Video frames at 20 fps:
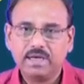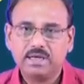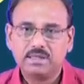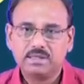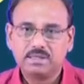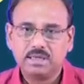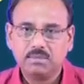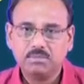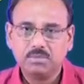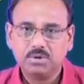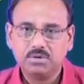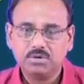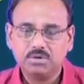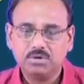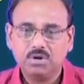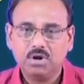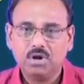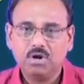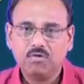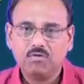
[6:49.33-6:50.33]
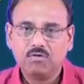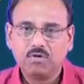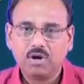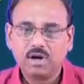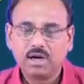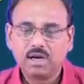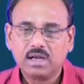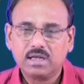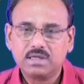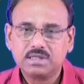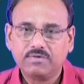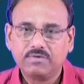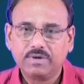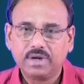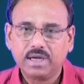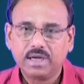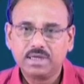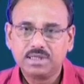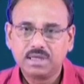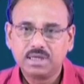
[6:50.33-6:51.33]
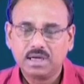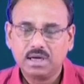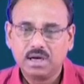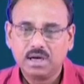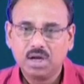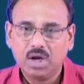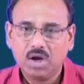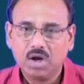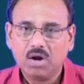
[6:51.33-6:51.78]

W for classification